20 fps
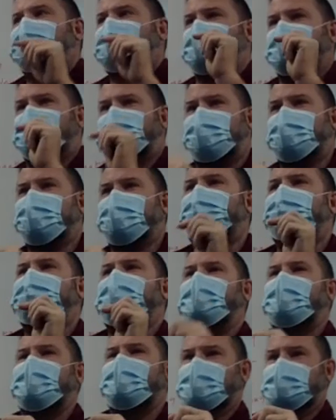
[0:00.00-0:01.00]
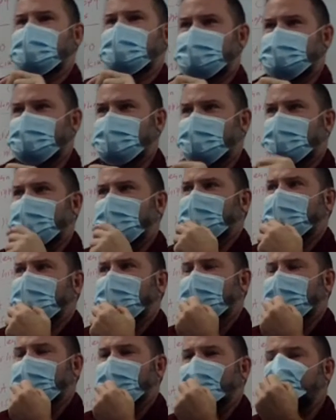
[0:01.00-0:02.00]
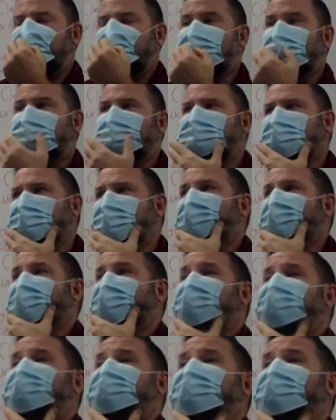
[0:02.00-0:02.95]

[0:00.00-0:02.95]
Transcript: to 2 peers, all right? So what you're gonna do is